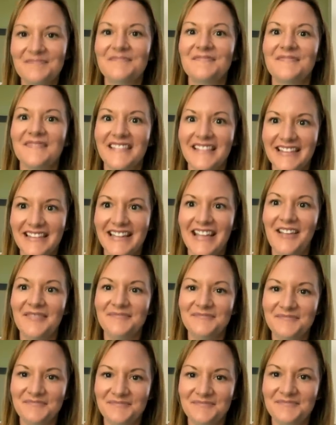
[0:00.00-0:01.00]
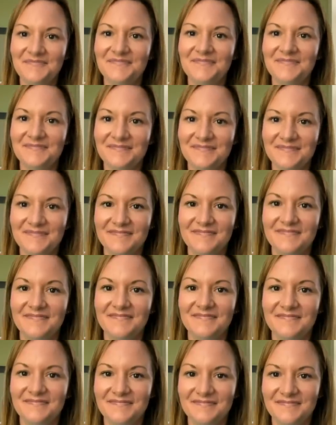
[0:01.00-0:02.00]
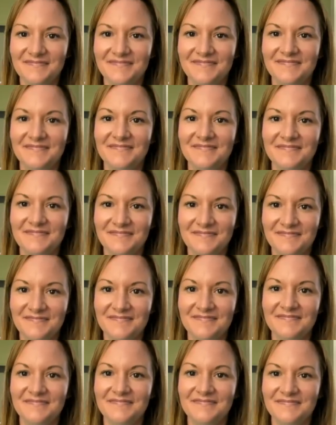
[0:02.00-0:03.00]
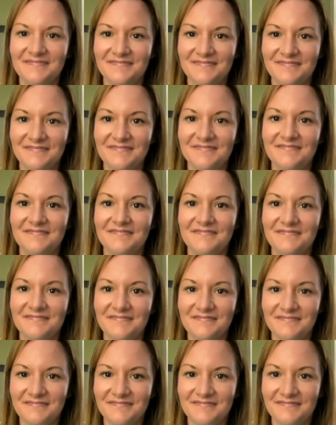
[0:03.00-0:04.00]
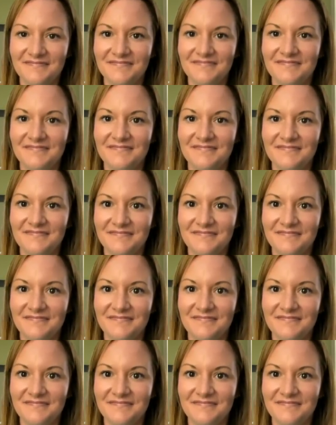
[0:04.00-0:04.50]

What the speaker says: (silent)